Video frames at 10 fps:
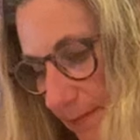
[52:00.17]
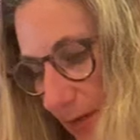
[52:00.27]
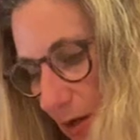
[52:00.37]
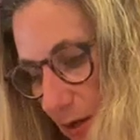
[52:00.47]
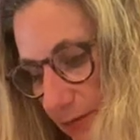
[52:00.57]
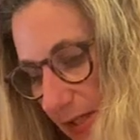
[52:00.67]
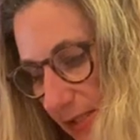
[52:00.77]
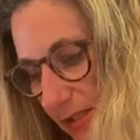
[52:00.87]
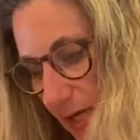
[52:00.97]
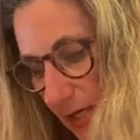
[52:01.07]
All of
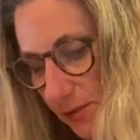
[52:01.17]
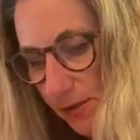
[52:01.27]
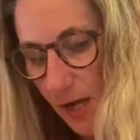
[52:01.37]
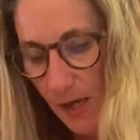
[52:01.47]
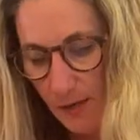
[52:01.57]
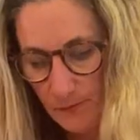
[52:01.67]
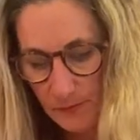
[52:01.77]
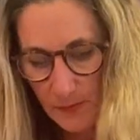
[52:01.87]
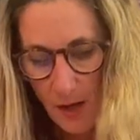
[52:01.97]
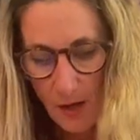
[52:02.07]
these things um,